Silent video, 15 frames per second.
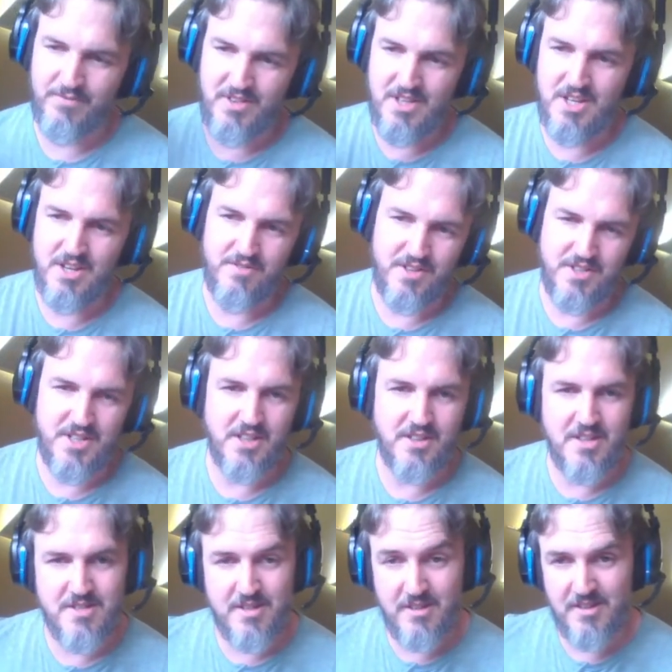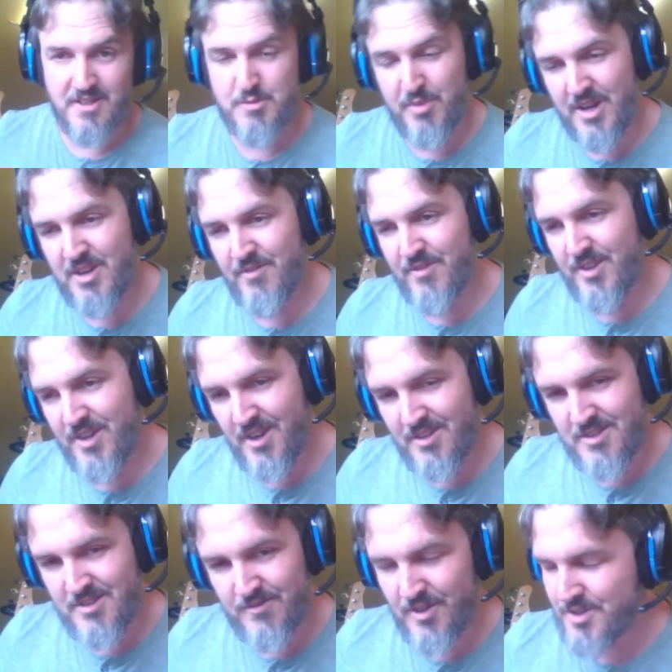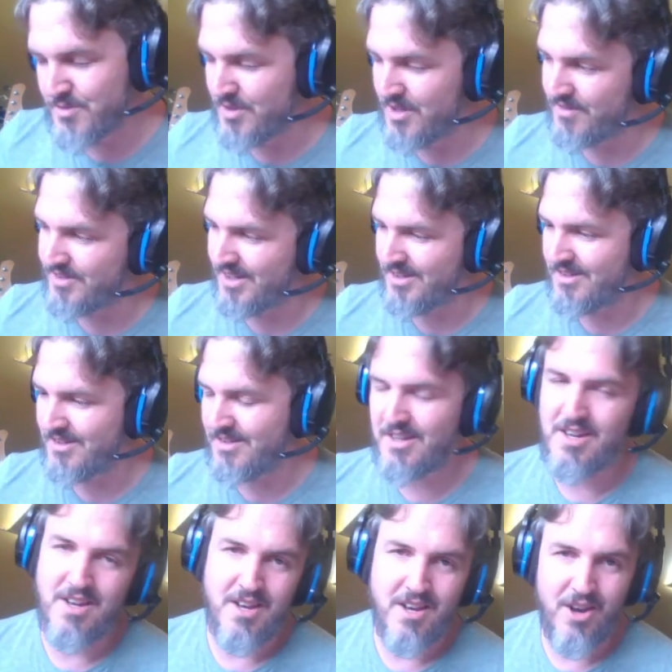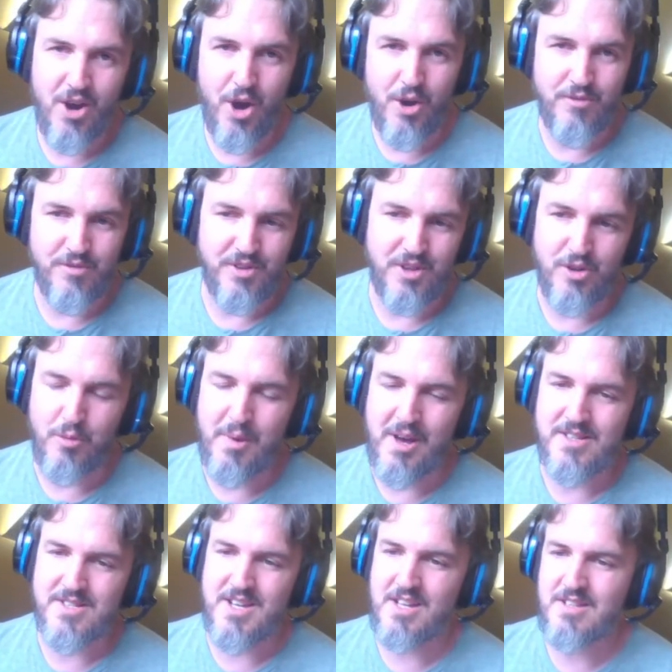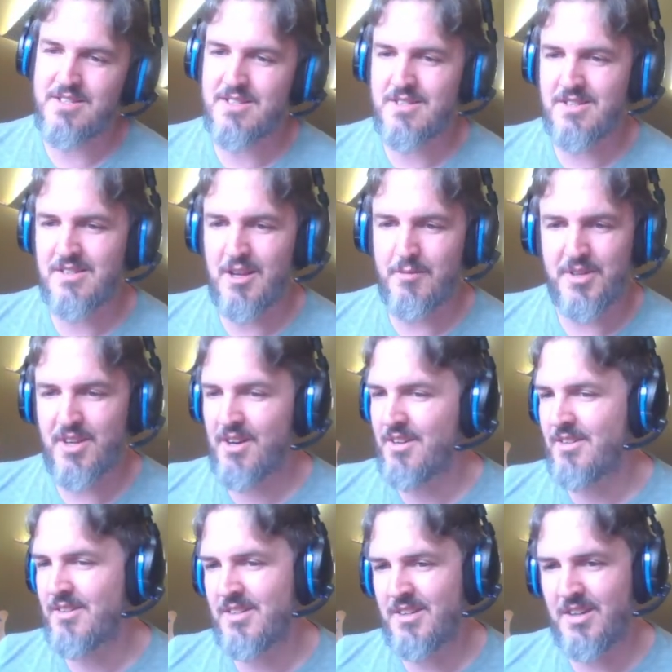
if you dig this little explainer video, it's the first one I've done. Hopefully it all made sense. Let me know.